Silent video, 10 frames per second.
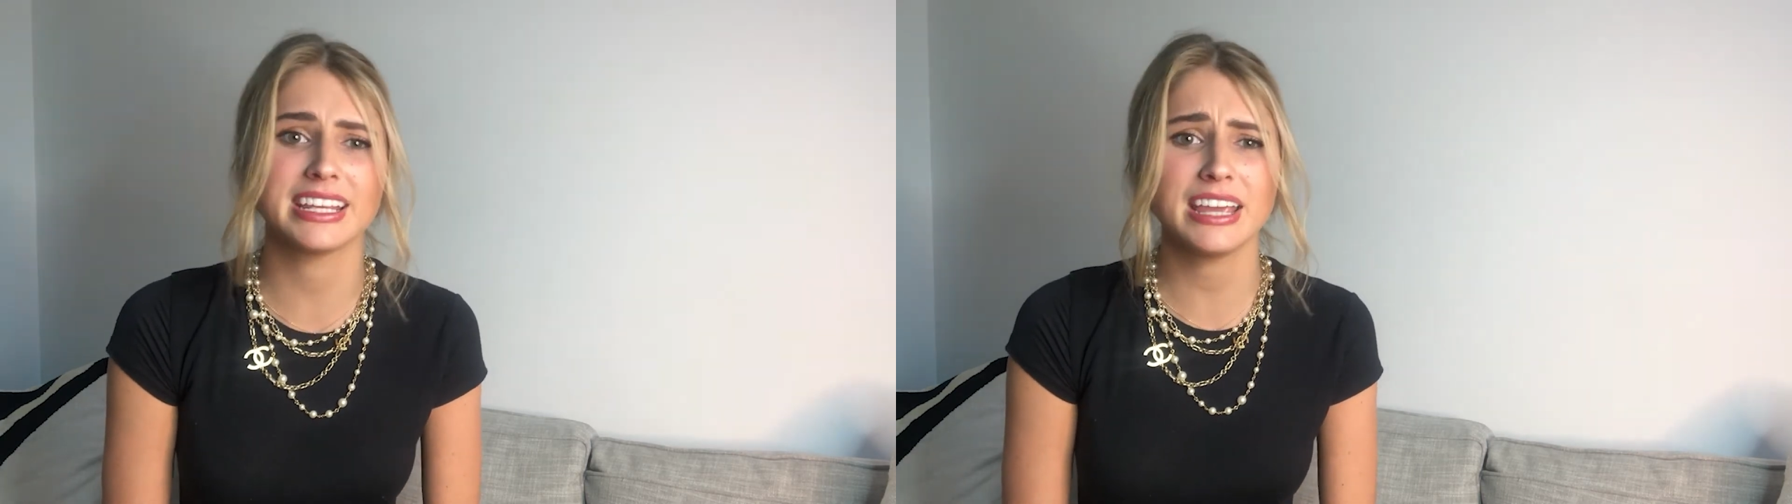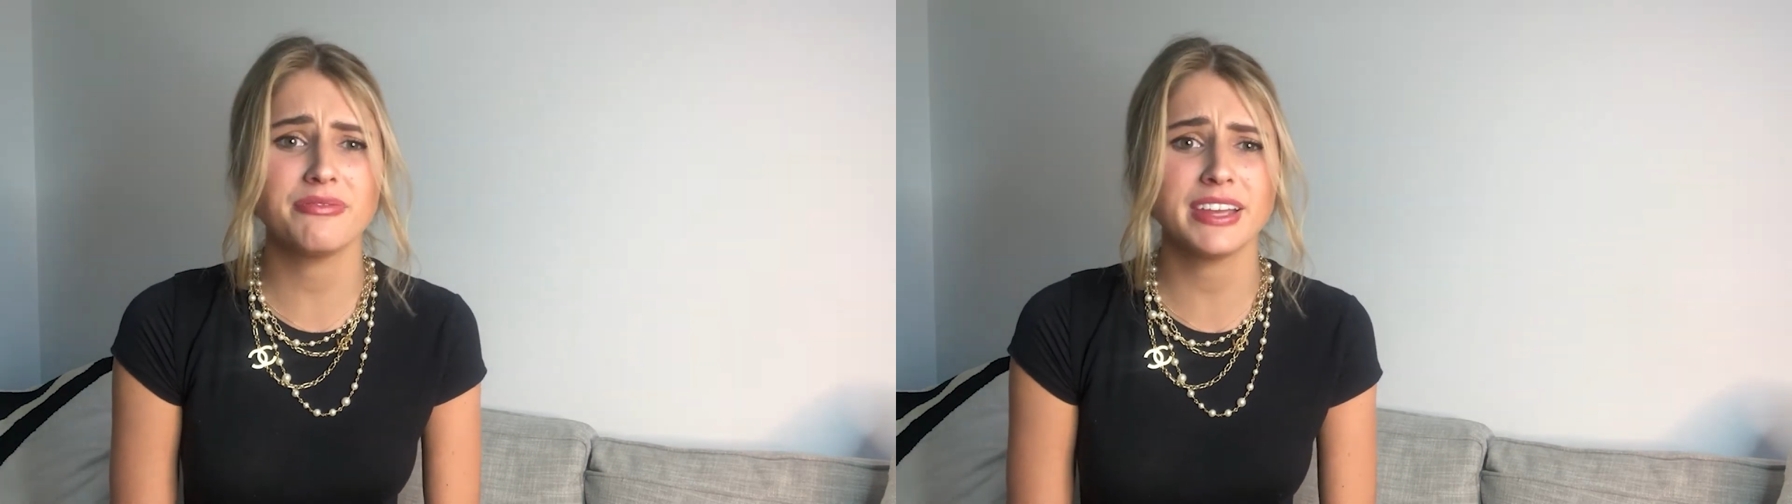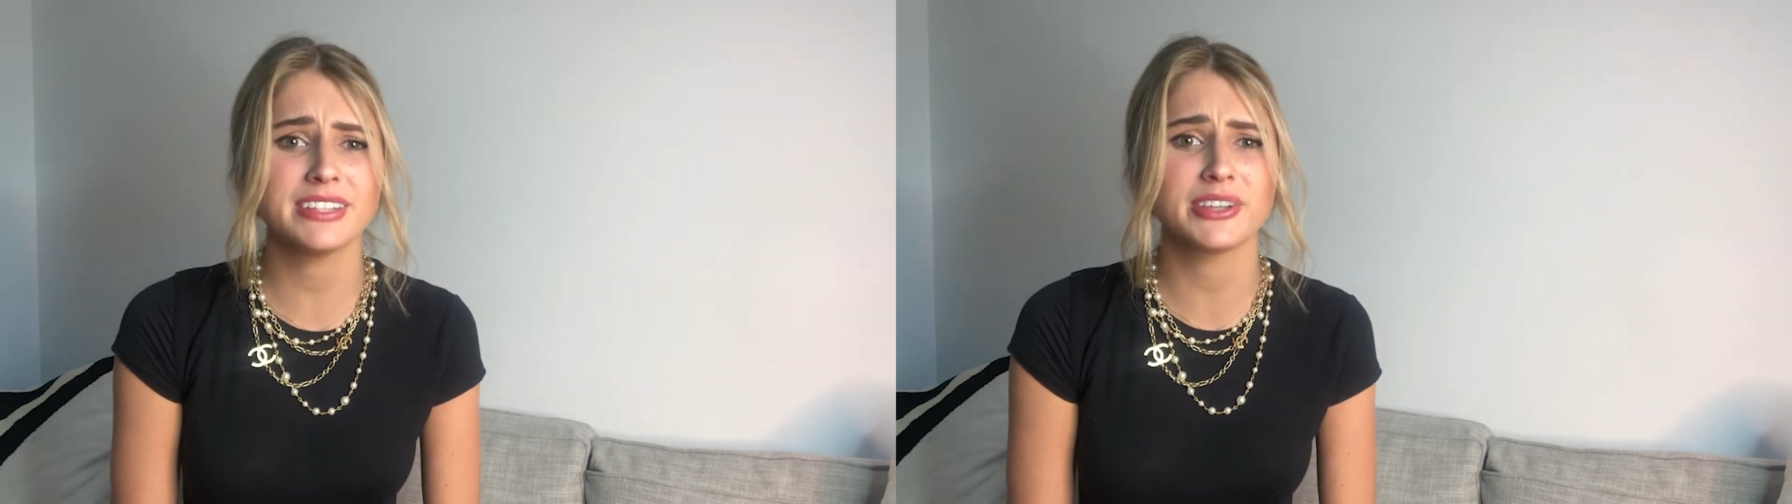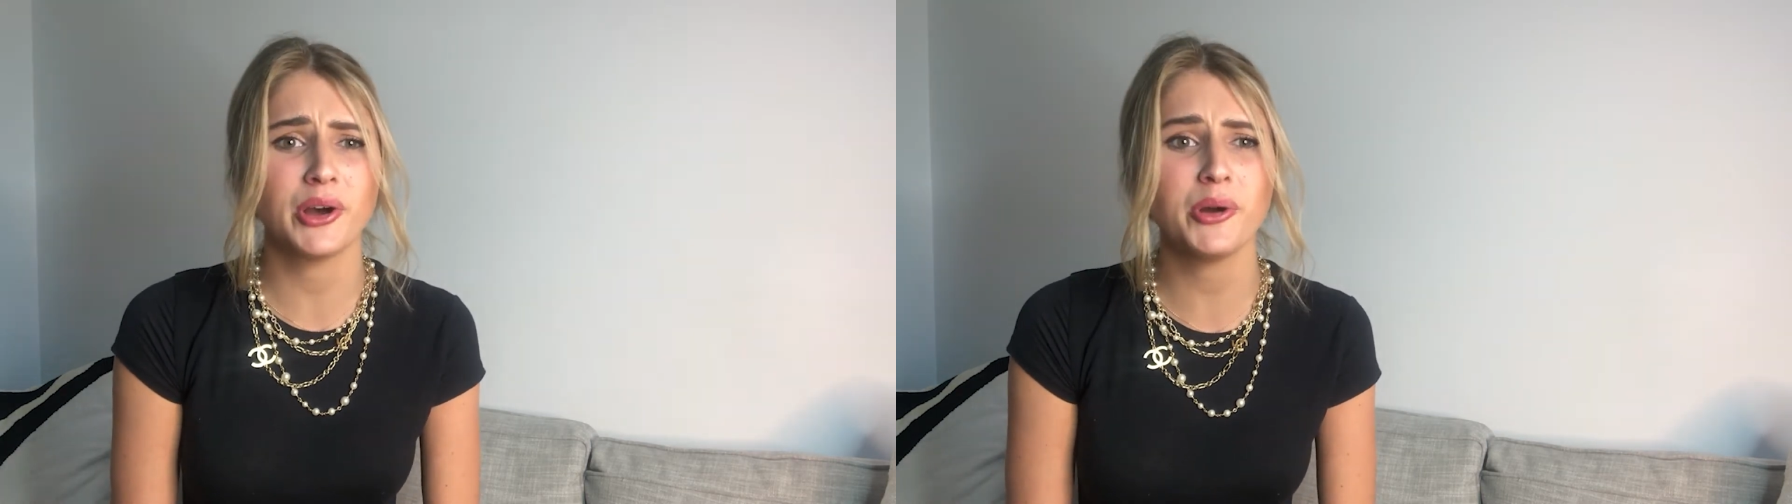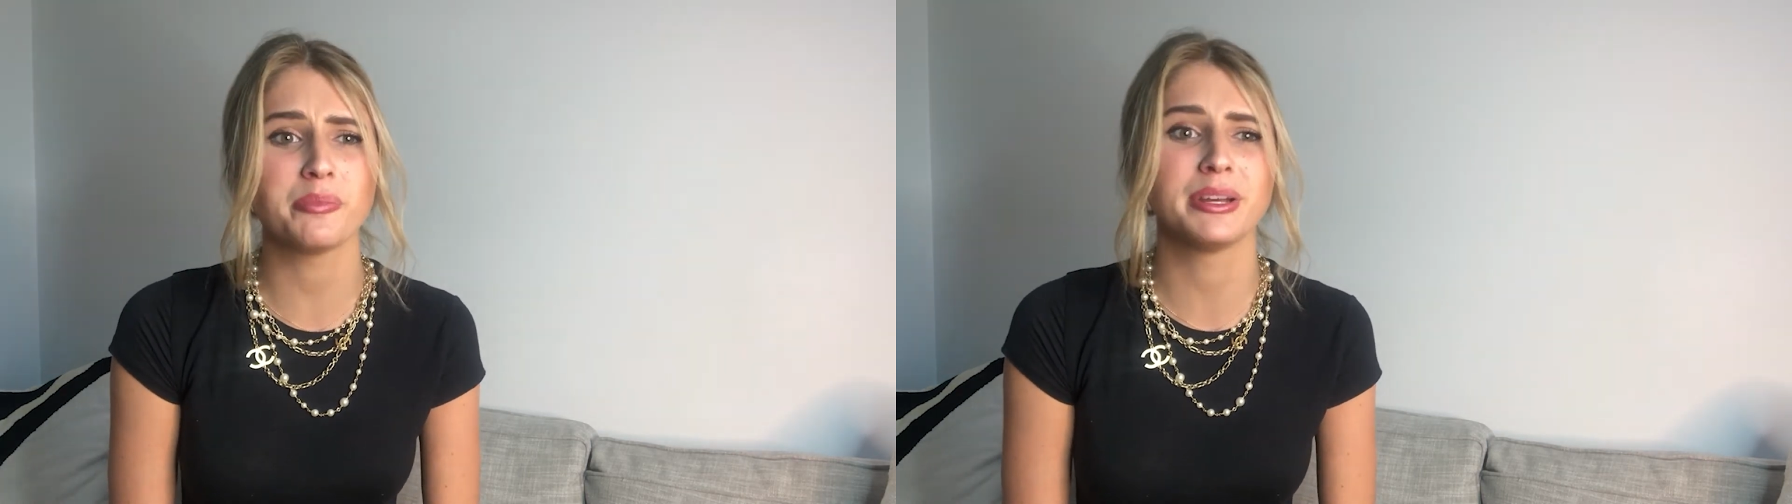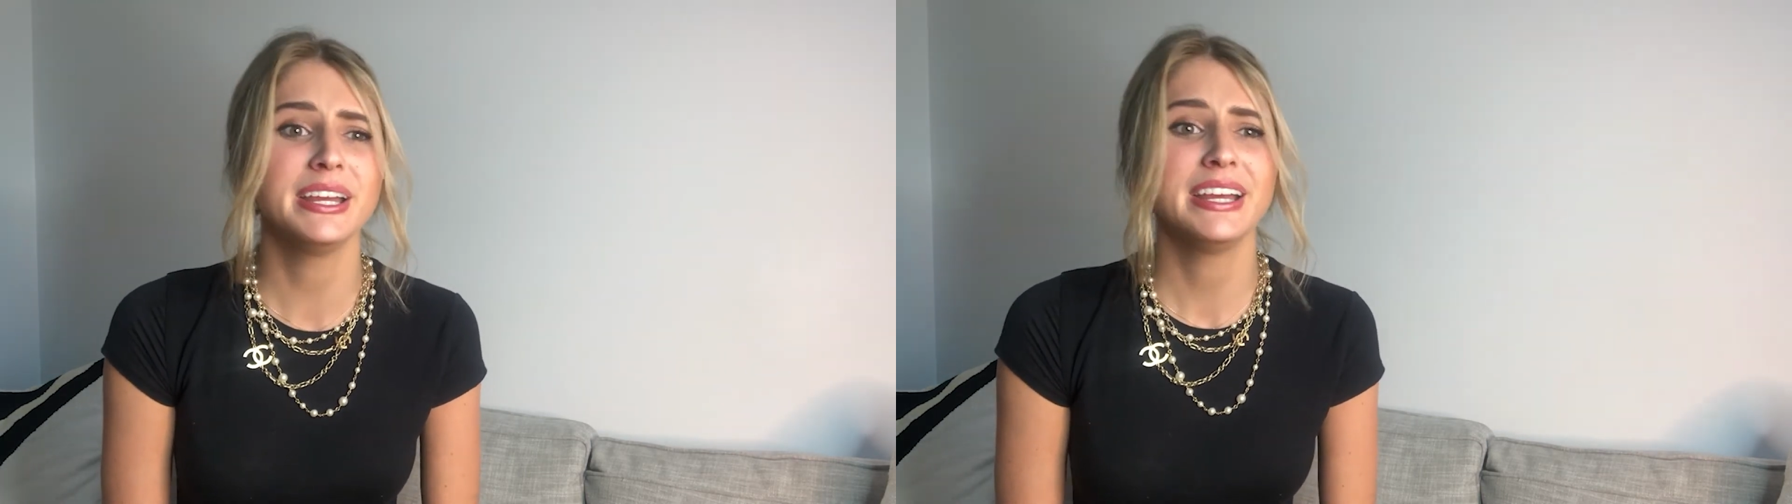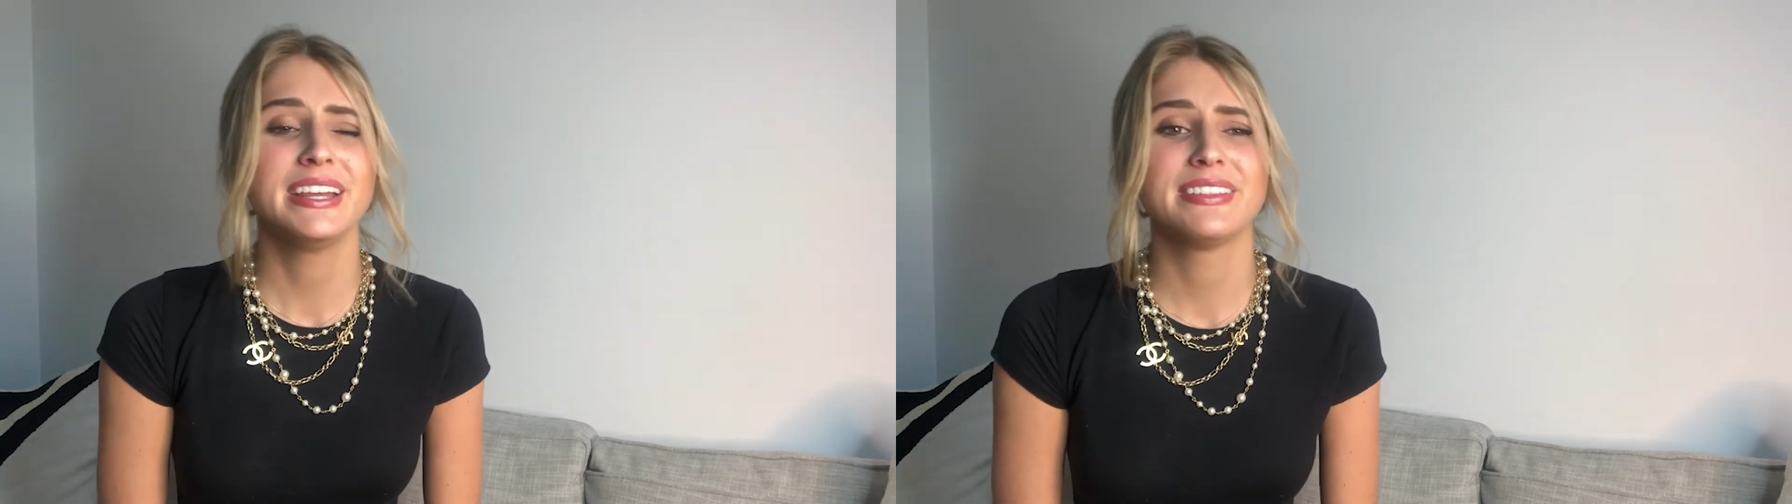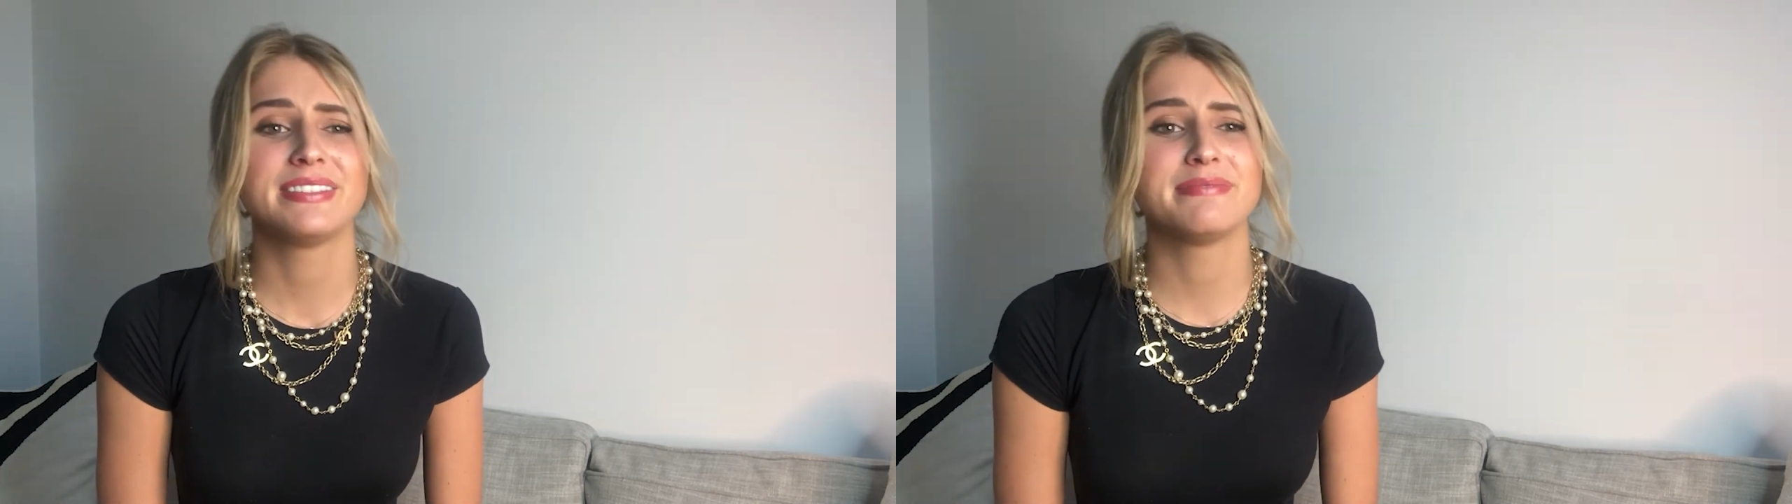because it gave fans hope,